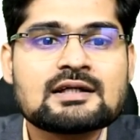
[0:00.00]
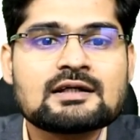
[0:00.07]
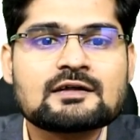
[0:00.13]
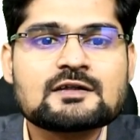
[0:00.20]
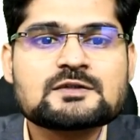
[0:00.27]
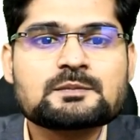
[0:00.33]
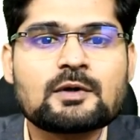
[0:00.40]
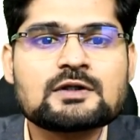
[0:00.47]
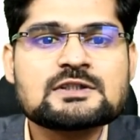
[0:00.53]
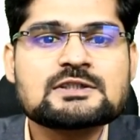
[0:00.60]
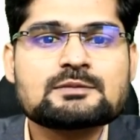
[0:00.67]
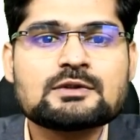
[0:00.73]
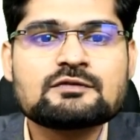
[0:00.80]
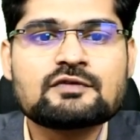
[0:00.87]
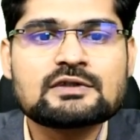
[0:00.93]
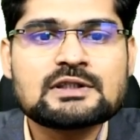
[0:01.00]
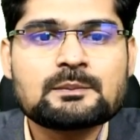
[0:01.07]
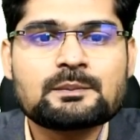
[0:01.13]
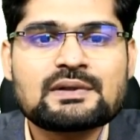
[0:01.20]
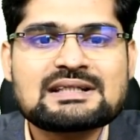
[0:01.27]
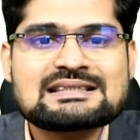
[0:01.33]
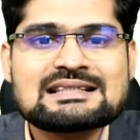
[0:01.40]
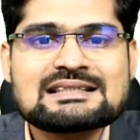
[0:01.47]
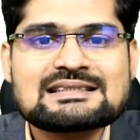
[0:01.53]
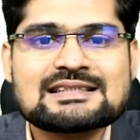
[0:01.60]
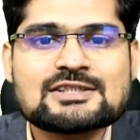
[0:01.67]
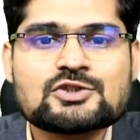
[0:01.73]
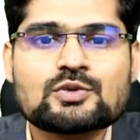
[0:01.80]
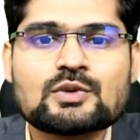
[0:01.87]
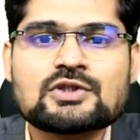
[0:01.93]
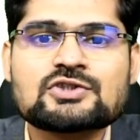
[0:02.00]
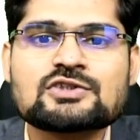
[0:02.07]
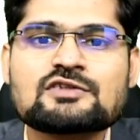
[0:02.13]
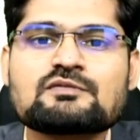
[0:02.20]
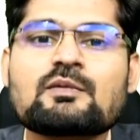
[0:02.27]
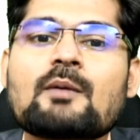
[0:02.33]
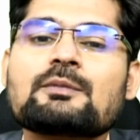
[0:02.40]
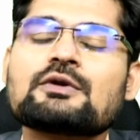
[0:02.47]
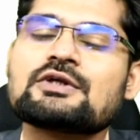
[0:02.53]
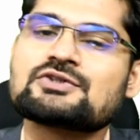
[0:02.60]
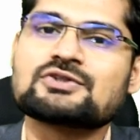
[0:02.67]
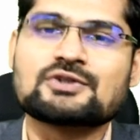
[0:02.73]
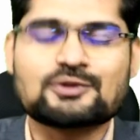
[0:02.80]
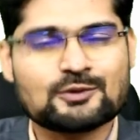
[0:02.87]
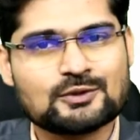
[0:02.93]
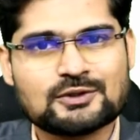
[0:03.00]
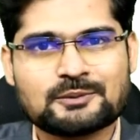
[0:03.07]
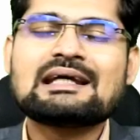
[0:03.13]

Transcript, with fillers: responsible for the present situation of population growth.